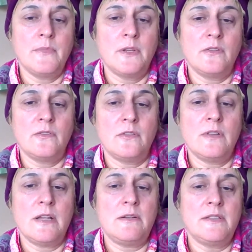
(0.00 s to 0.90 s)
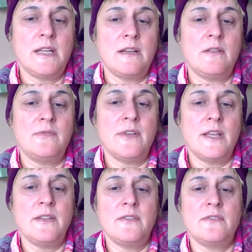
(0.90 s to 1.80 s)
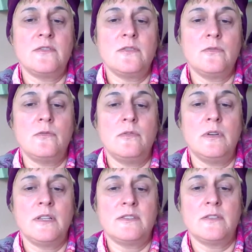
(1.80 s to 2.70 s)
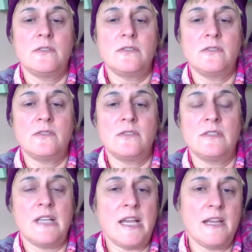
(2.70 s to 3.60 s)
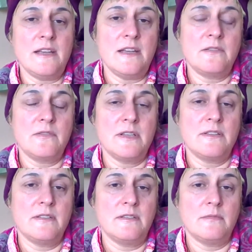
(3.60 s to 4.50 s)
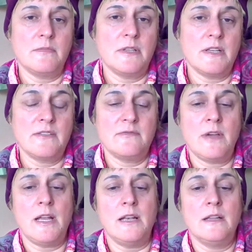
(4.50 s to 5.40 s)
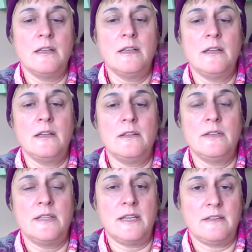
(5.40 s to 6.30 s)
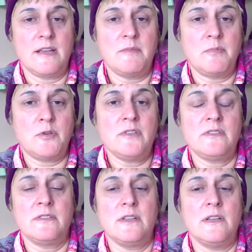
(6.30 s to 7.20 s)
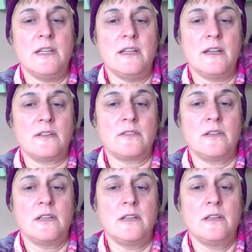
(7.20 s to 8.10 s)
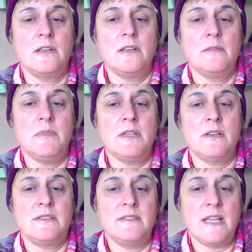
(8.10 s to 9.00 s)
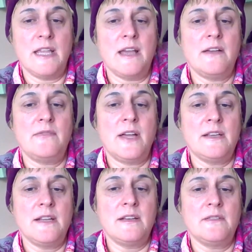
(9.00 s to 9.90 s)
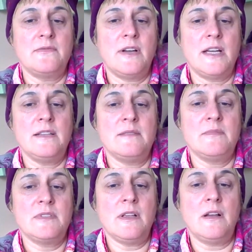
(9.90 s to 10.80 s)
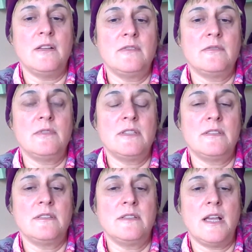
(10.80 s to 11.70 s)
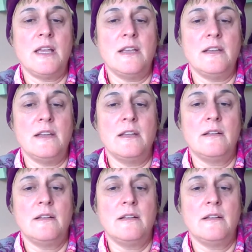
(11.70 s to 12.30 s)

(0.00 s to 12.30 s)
So they all take offense to a society criticism as well. Take that personally, actually, because they have identified themselves with society.